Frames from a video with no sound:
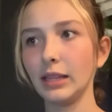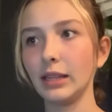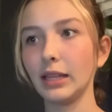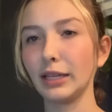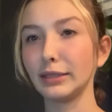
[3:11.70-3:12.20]

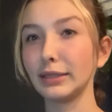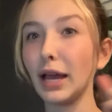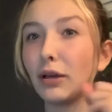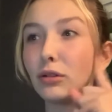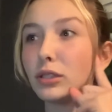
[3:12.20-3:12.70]
They
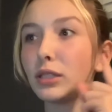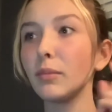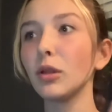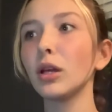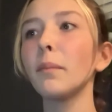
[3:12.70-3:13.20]
sound
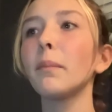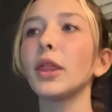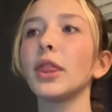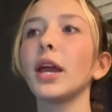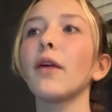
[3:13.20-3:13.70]
similar,
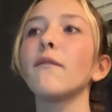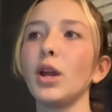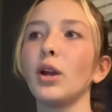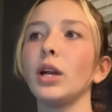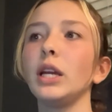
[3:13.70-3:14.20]
but they're
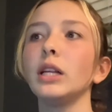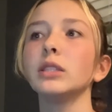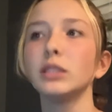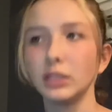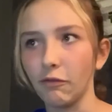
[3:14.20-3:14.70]
very
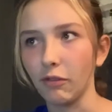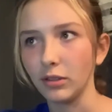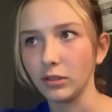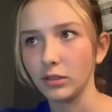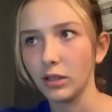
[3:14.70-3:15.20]

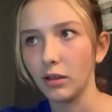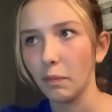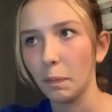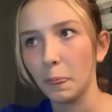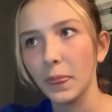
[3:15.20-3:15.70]
different.
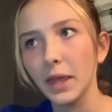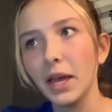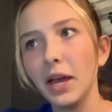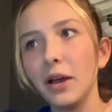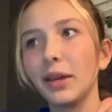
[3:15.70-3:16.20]

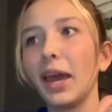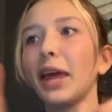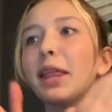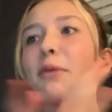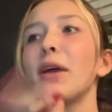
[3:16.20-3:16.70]
Okay,
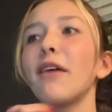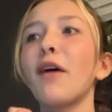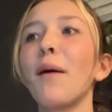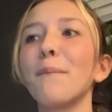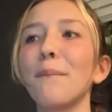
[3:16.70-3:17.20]
and then
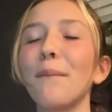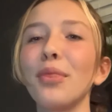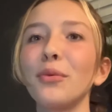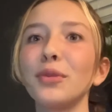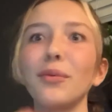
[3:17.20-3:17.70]

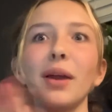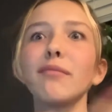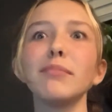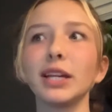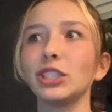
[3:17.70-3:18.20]
we have
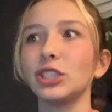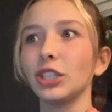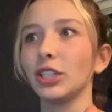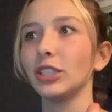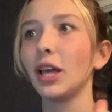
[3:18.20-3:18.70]

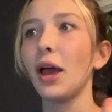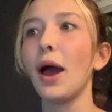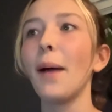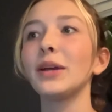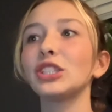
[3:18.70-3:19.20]
mixtures.
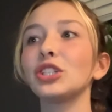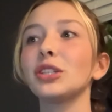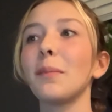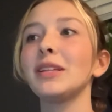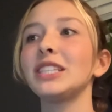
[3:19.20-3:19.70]
A mixture is a
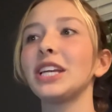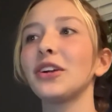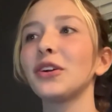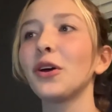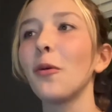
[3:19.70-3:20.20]

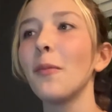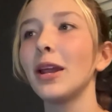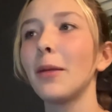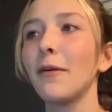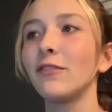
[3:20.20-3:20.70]
material made
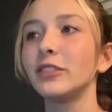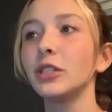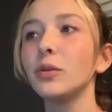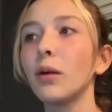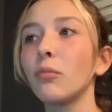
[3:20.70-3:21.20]
up of
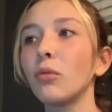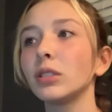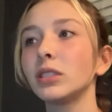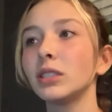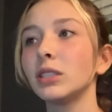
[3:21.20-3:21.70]
two or more
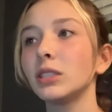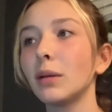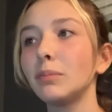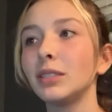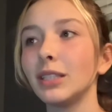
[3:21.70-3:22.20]

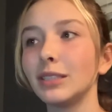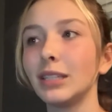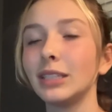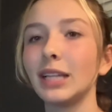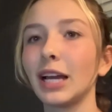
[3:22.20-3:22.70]

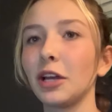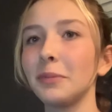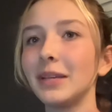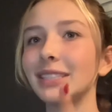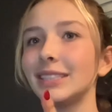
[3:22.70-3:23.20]
substances that could
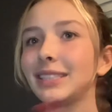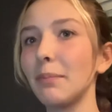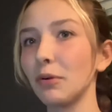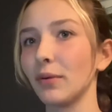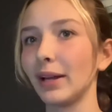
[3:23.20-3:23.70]
be
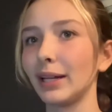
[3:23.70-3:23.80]
separated.